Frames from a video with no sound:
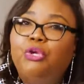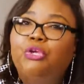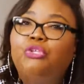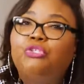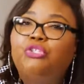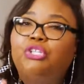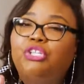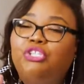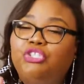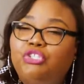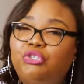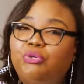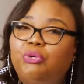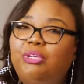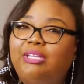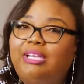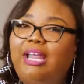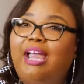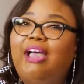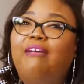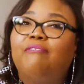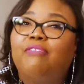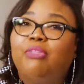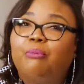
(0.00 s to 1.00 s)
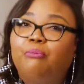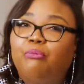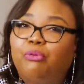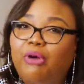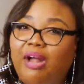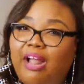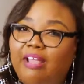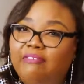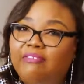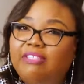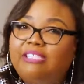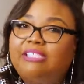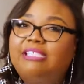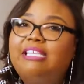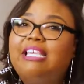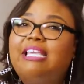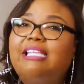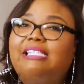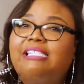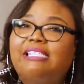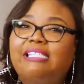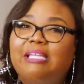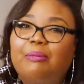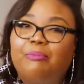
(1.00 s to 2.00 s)
so that you can have the privacy
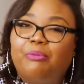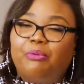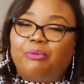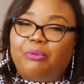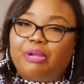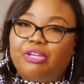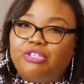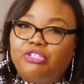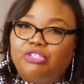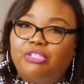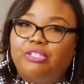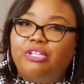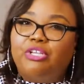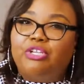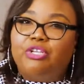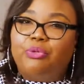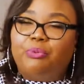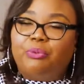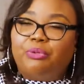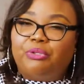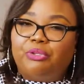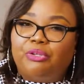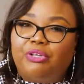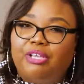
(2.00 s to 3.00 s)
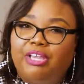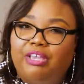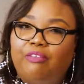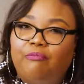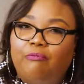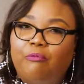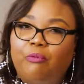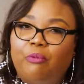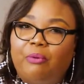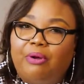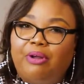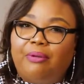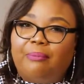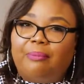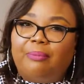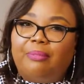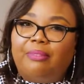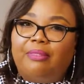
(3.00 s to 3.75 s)
and separation that you were looking for.